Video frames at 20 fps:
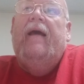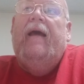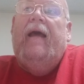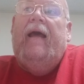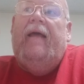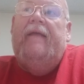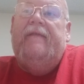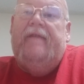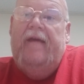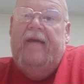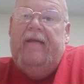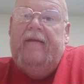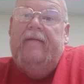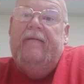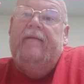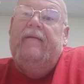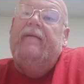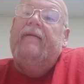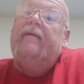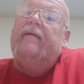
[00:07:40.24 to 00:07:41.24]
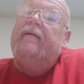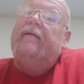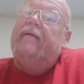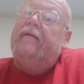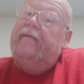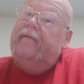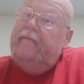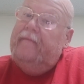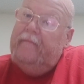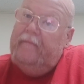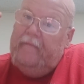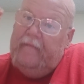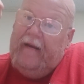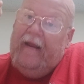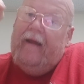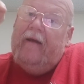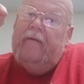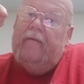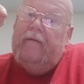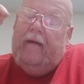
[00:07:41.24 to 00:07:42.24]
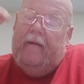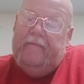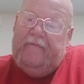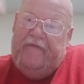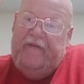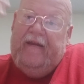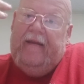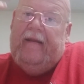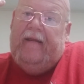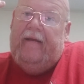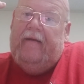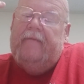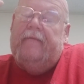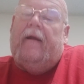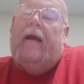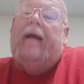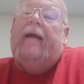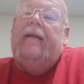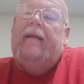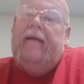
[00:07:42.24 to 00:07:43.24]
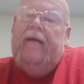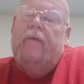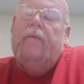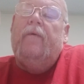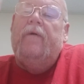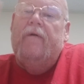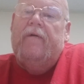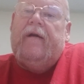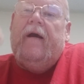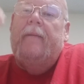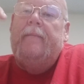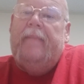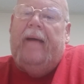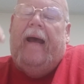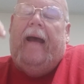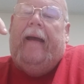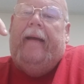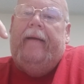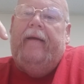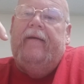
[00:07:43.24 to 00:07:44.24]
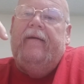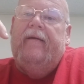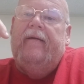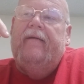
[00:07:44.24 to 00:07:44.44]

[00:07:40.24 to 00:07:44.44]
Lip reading: And then, now I'm feeding it right. It will come back.